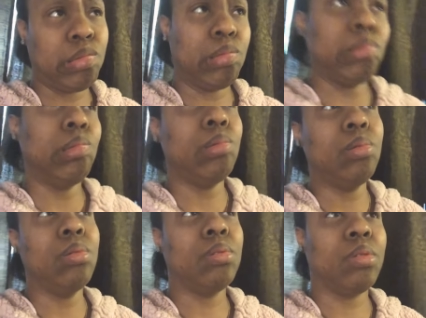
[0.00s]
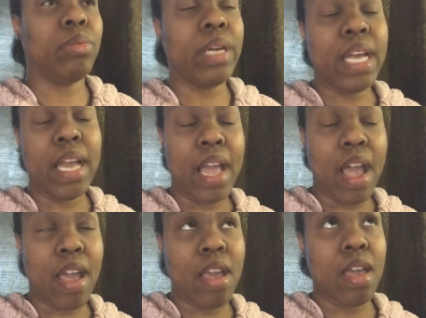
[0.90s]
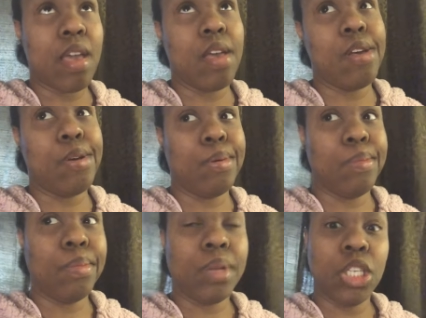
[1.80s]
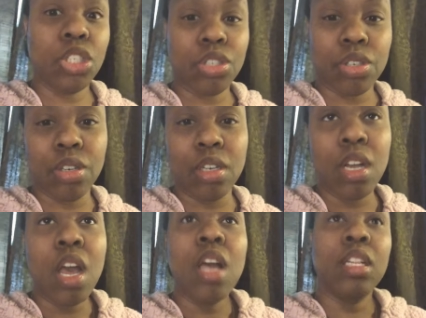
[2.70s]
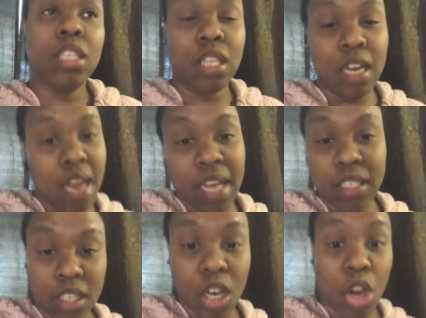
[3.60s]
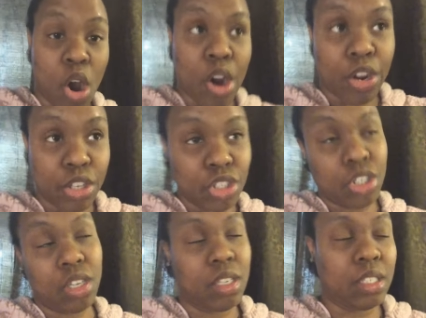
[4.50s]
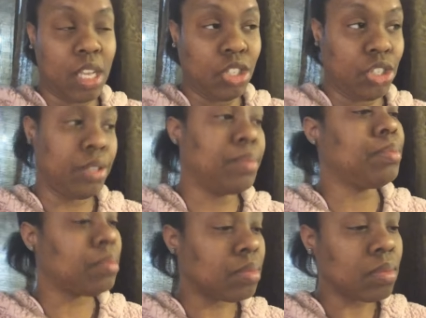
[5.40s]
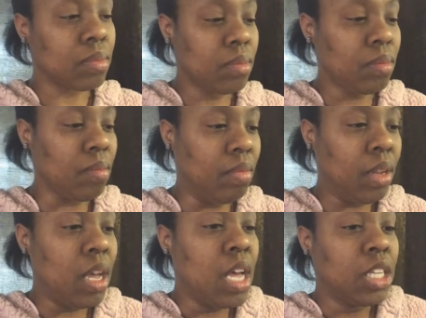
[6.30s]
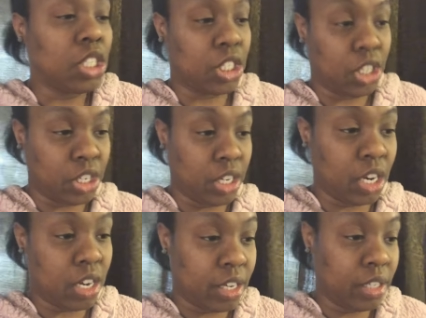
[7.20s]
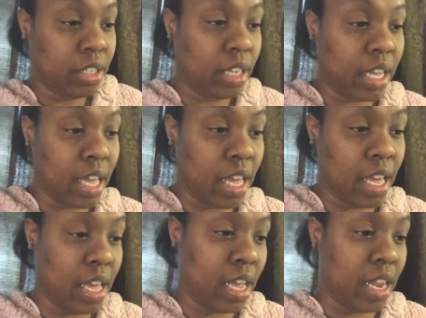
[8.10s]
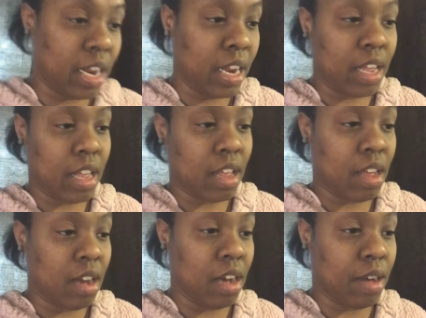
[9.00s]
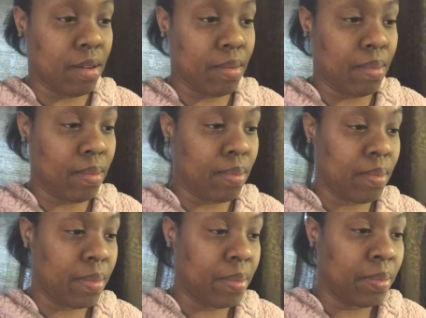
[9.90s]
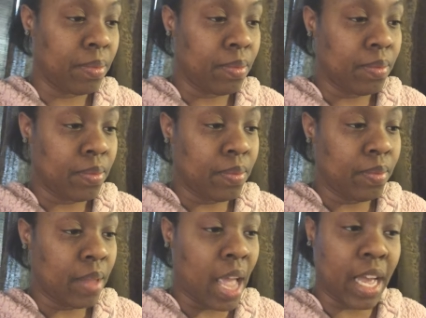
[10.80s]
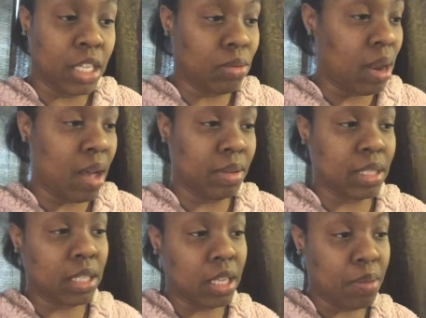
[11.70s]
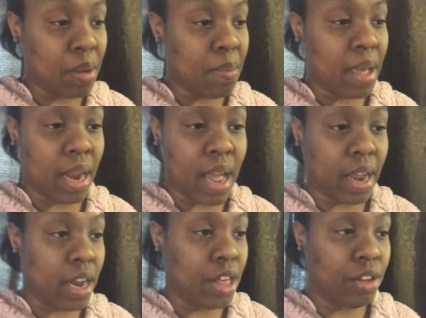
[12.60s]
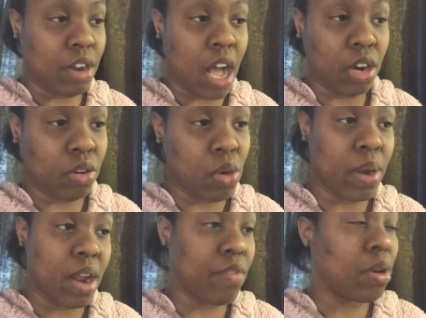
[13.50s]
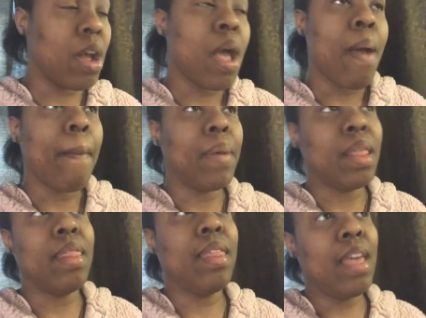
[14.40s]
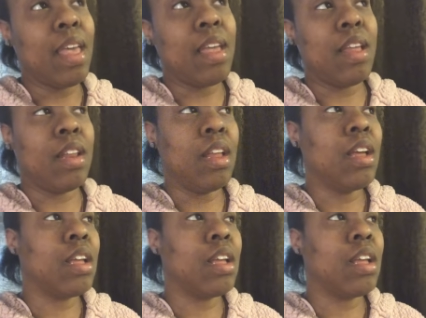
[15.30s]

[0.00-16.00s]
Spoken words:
3 a.m. Eastern to the next large session. So I turned it on, and I guess while I was asleep, it made like another $1 or whatever. But then